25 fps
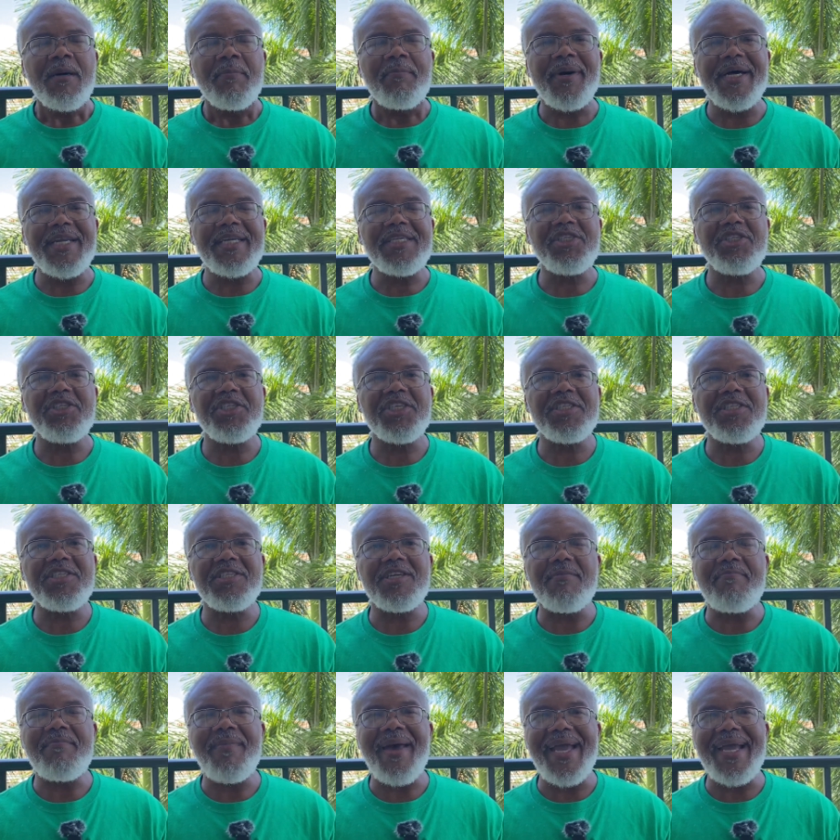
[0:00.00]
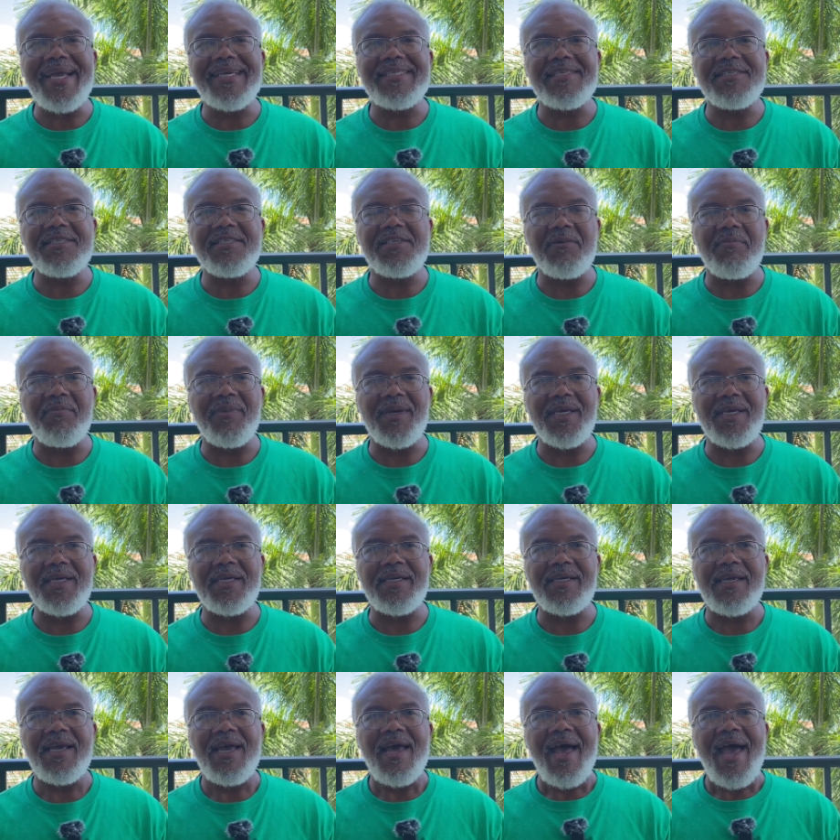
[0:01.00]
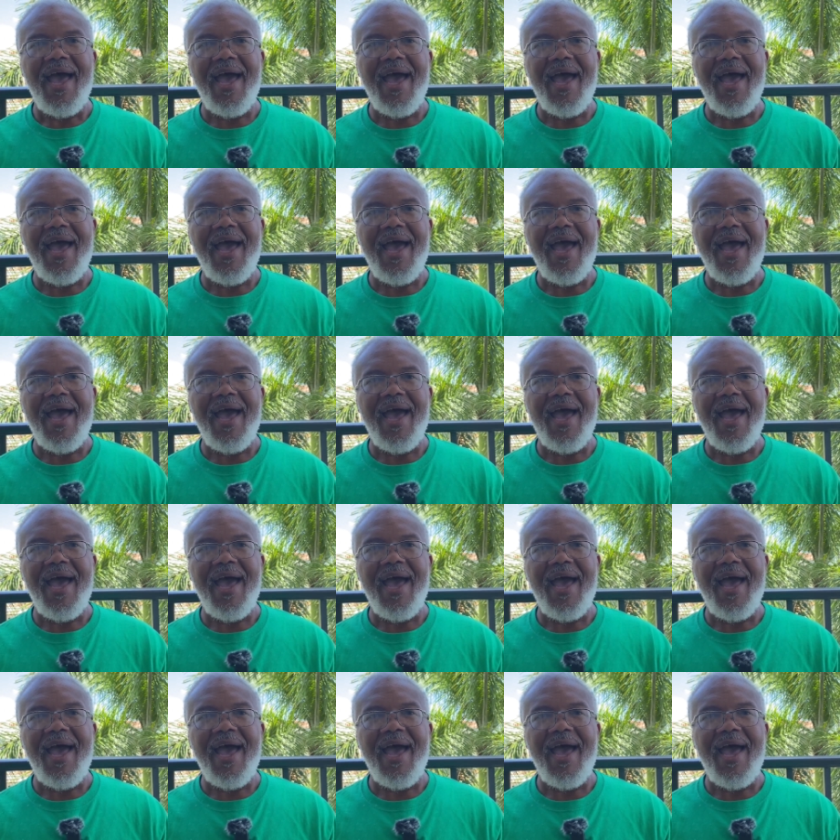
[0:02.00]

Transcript: But it's just amazing to me